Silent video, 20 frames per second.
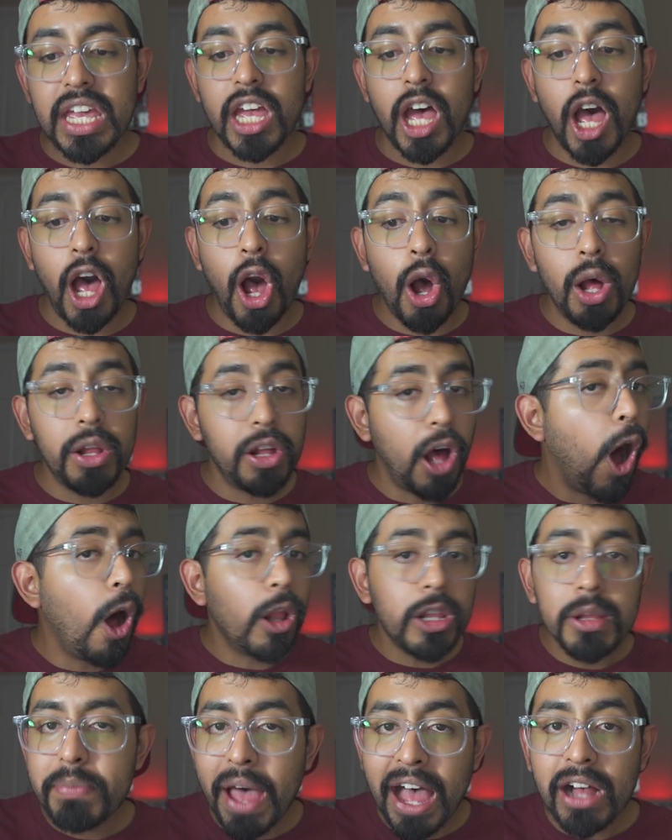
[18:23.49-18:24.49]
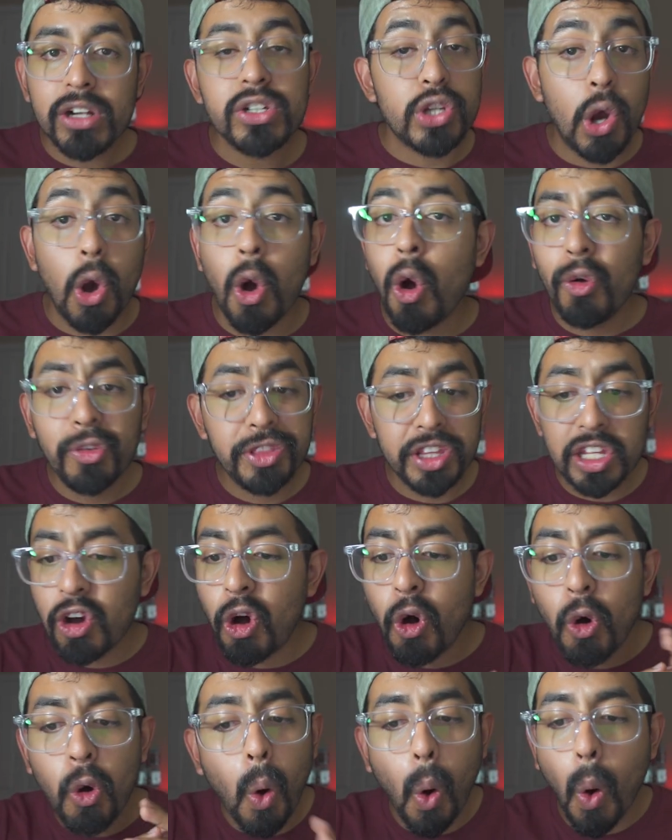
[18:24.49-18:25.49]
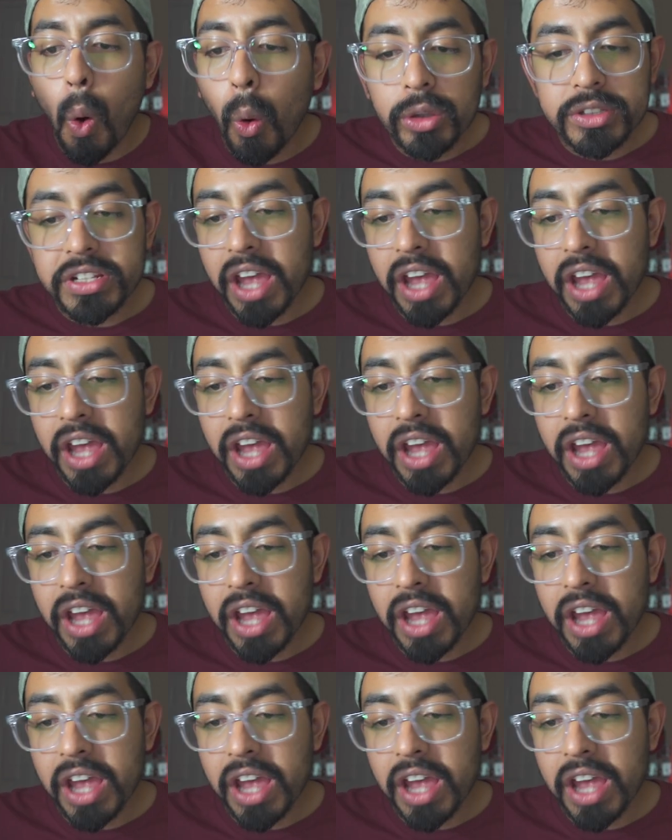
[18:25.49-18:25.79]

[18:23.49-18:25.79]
all about Toll the whole